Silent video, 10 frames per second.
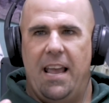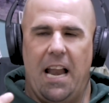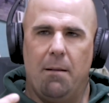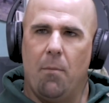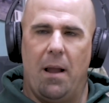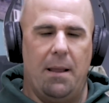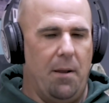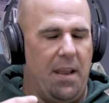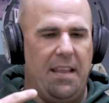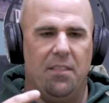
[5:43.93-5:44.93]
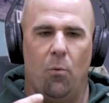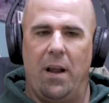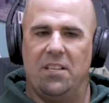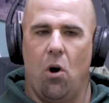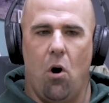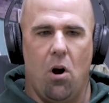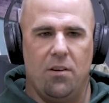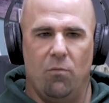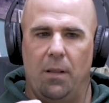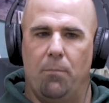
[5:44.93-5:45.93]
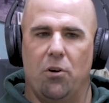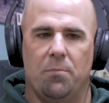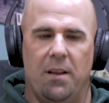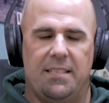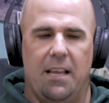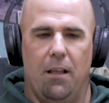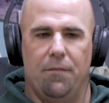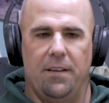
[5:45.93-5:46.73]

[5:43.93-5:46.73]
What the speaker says: And I remember I had been hitting the weights hard and really pushing myself.